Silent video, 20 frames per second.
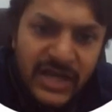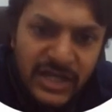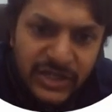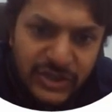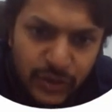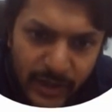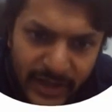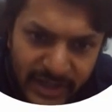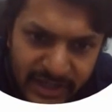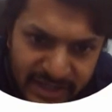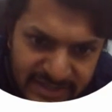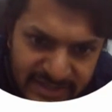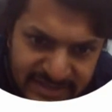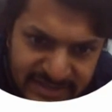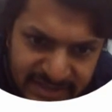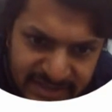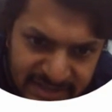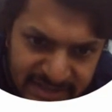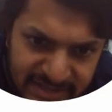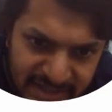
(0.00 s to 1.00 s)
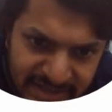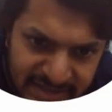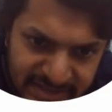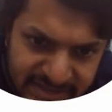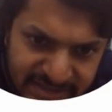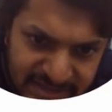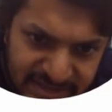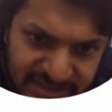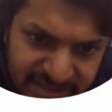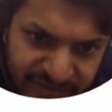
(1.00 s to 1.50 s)
So I can say that
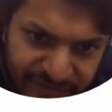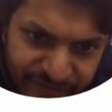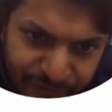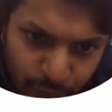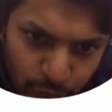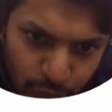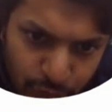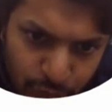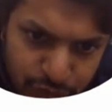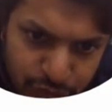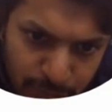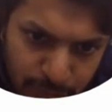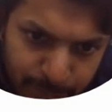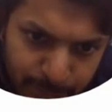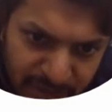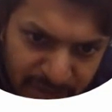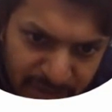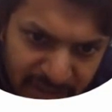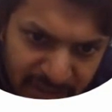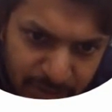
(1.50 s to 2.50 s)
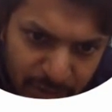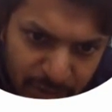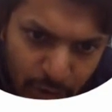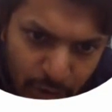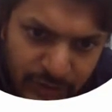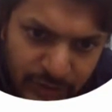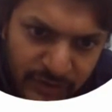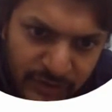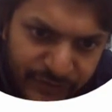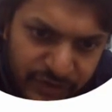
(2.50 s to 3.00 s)
this is the force on P
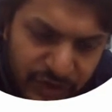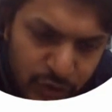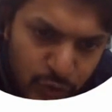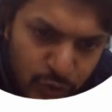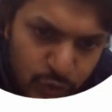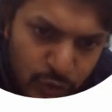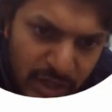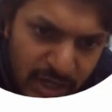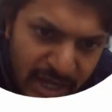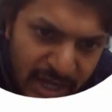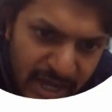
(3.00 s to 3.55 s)
because of Q,